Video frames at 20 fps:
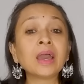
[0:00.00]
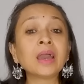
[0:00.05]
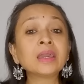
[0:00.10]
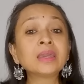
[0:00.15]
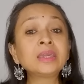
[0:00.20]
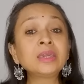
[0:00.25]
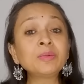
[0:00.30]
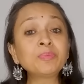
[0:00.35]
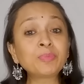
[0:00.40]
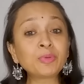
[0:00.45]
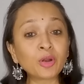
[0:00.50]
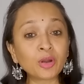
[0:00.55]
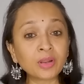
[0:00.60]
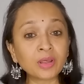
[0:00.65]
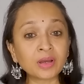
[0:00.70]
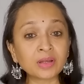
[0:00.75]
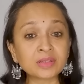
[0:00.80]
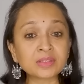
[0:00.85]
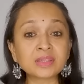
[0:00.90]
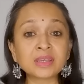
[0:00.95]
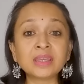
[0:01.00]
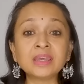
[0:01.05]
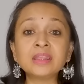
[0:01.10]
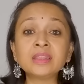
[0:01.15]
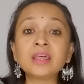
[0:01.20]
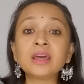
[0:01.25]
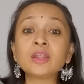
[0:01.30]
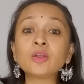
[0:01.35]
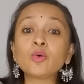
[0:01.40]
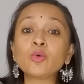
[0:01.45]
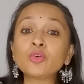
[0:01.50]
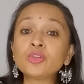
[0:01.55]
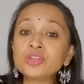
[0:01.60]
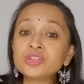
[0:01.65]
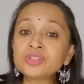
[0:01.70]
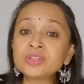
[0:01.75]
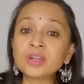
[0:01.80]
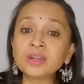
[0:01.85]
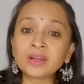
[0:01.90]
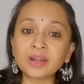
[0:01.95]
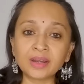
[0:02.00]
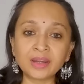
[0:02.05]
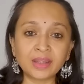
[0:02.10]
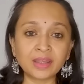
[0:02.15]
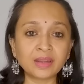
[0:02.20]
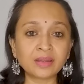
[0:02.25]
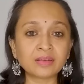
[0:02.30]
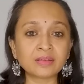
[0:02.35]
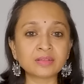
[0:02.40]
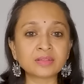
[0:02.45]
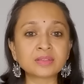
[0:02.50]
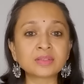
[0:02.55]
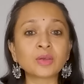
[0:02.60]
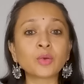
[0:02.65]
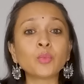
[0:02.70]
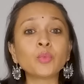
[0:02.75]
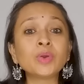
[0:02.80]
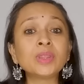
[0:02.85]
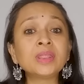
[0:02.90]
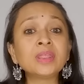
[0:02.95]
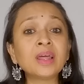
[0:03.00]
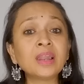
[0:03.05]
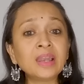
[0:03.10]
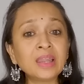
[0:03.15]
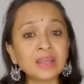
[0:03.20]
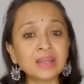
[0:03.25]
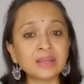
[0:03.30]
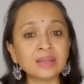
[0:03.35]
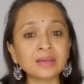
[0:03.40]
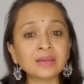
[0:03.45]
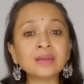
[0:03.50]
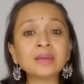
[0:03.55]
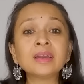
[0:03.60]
Keep products in their original containers with the lid